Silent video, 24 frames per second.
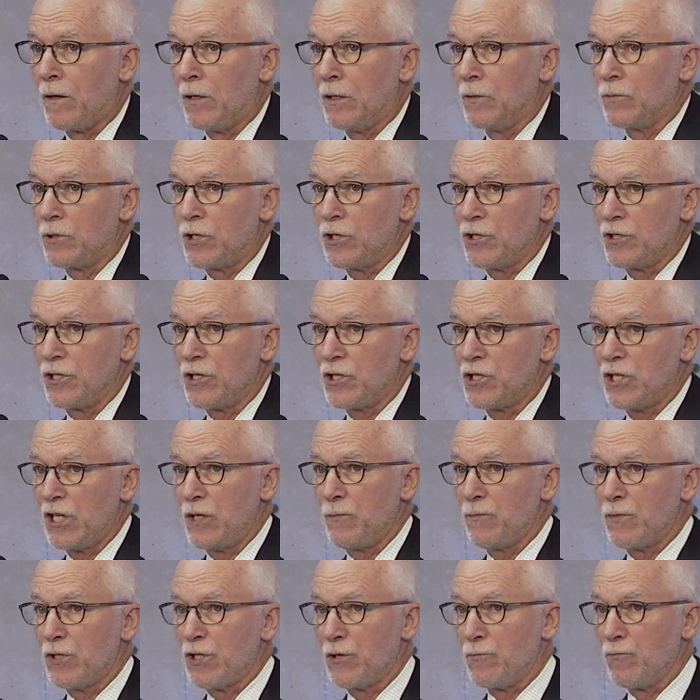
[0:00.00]
which is an
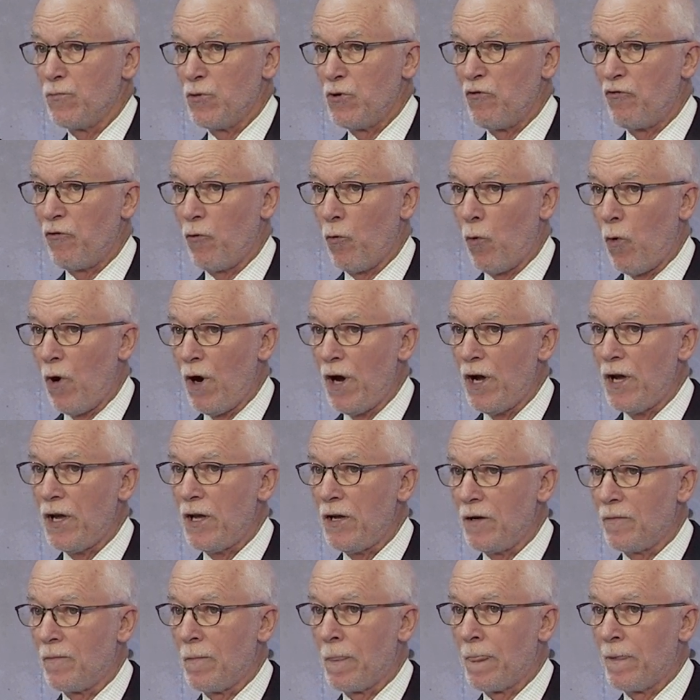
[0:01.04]
attempt to move
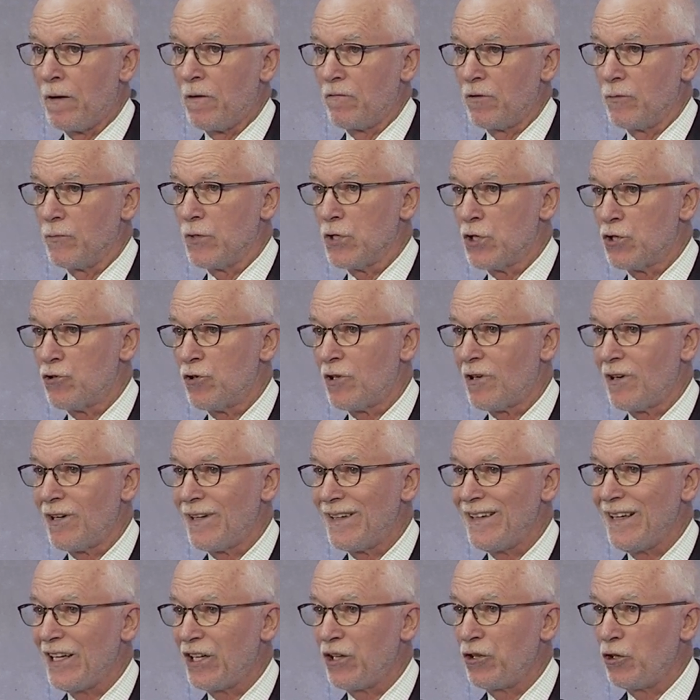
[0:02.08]
away from a
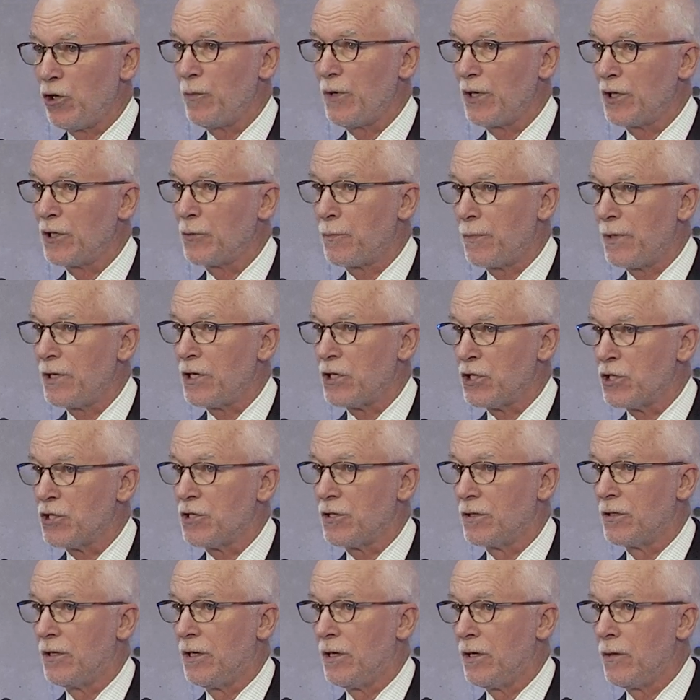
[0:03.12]
strictly
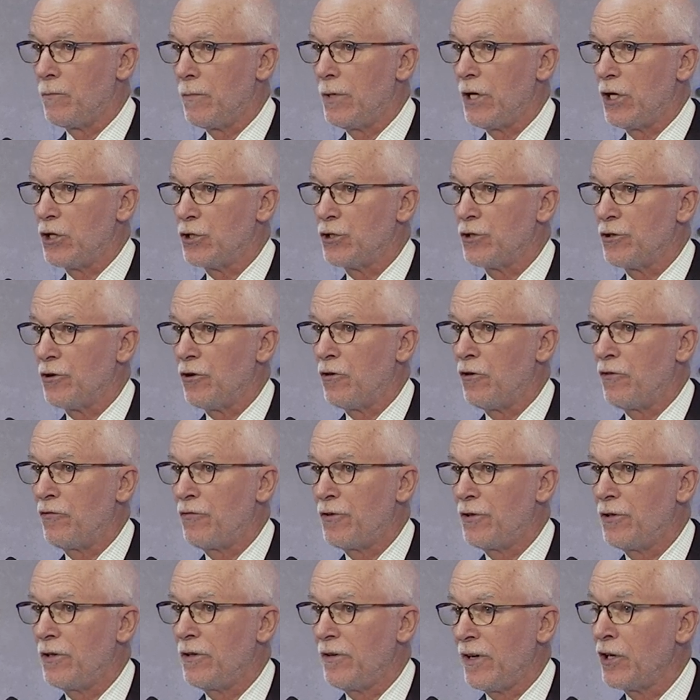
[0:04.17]
economic-based measure of
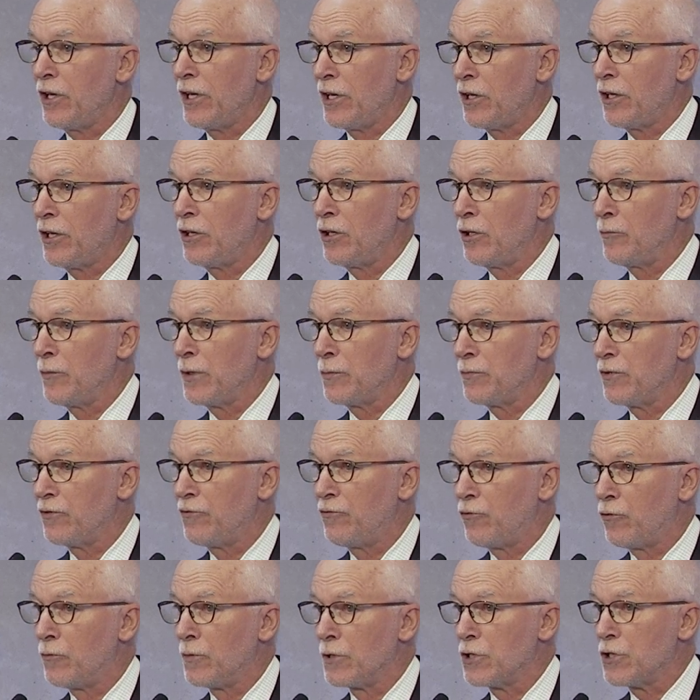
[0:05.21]
economic
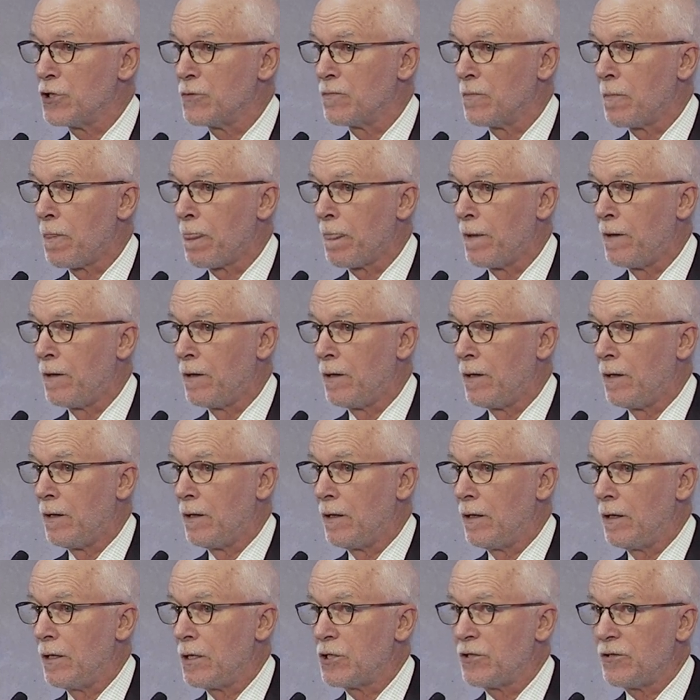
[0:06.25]
performance.
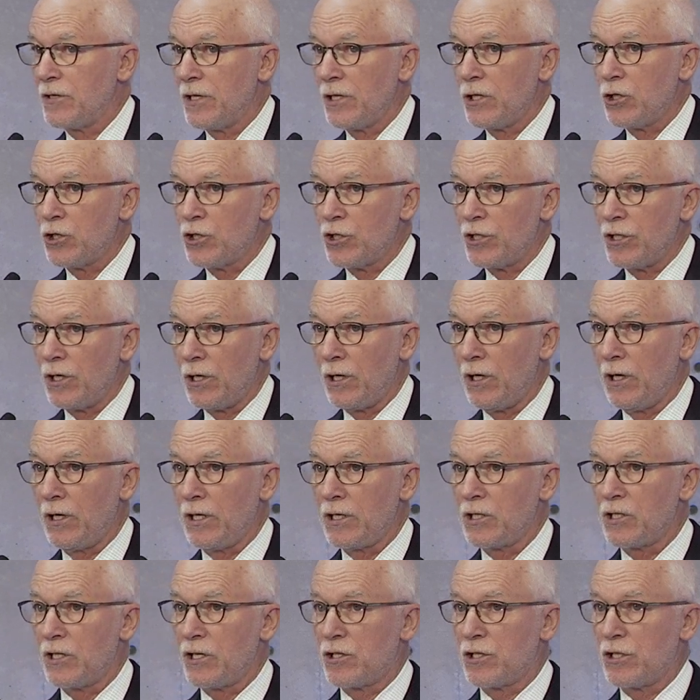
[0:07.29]
So the
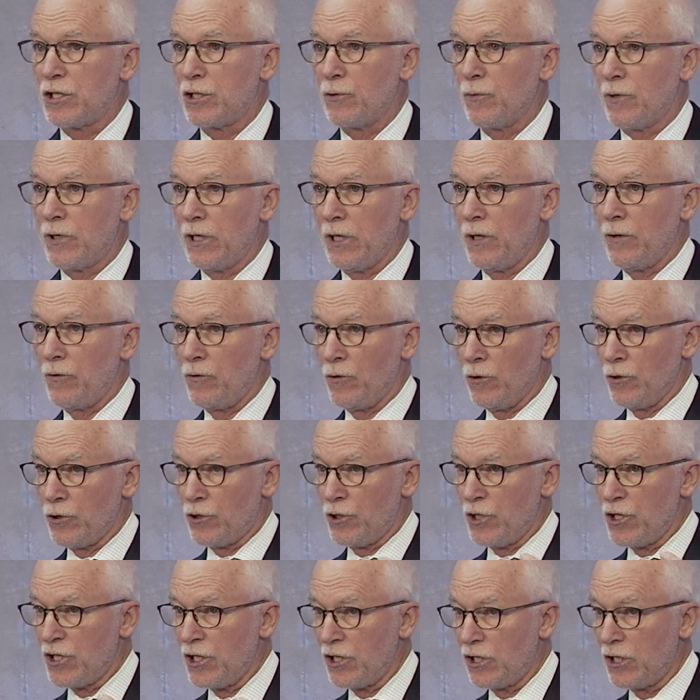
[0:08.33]
HDI takes into account not
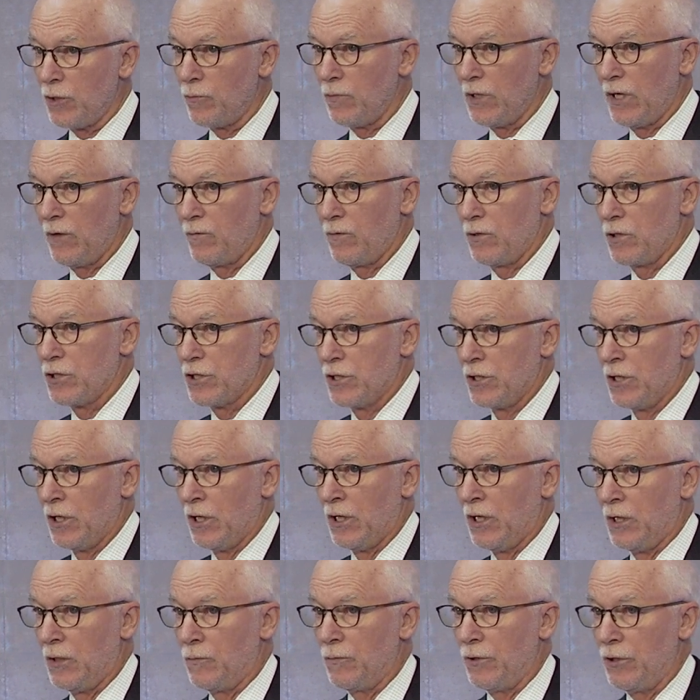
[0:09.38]
just income levels,
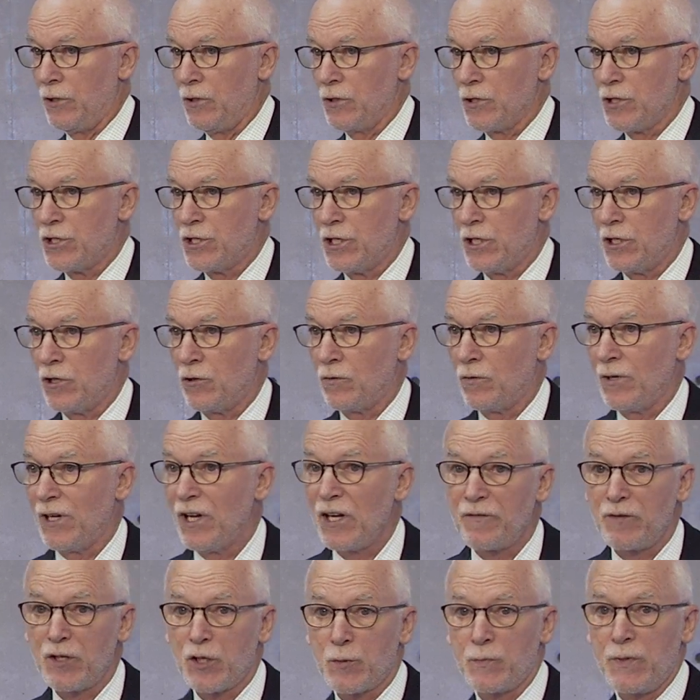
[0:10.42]
but also
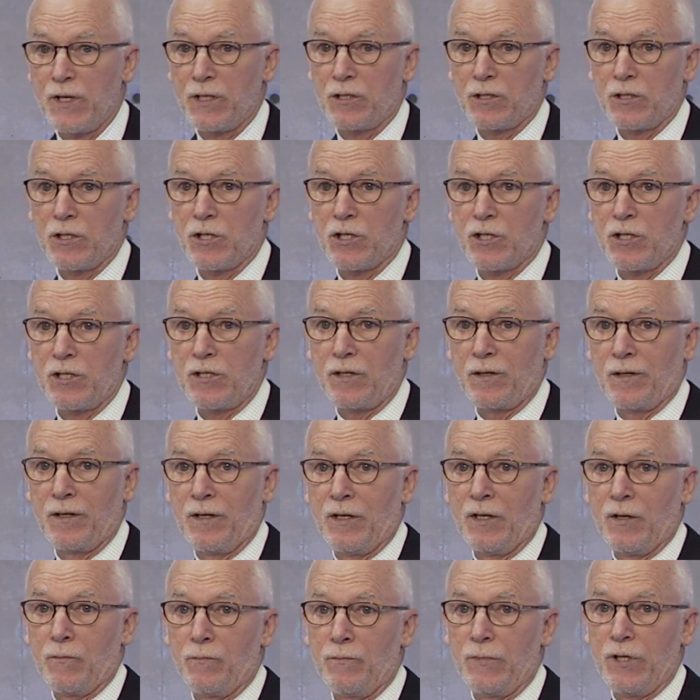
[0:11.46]
life expectancy,
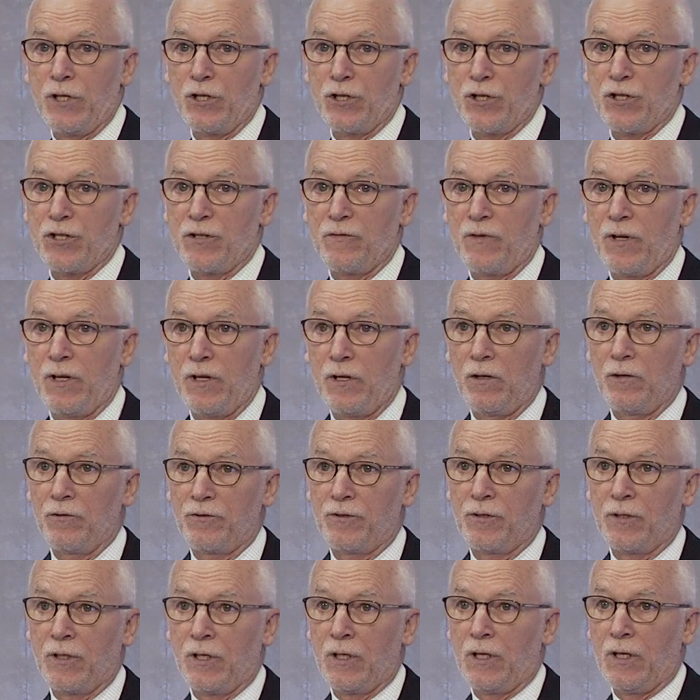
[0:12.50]
measures of
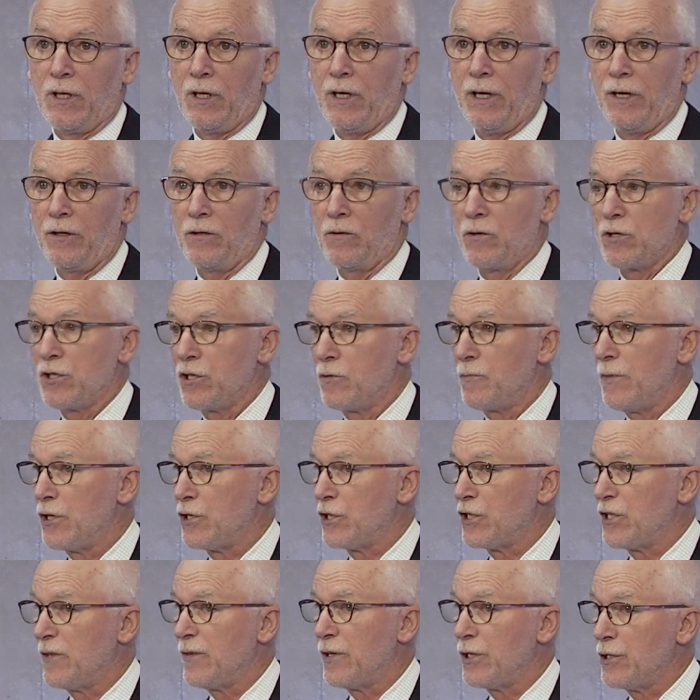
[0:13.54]
health, and also
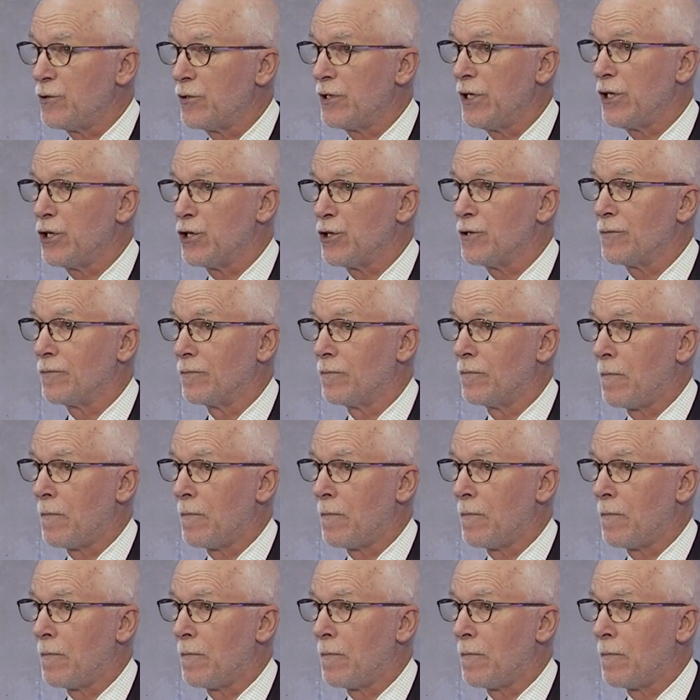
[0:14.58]
measures of education.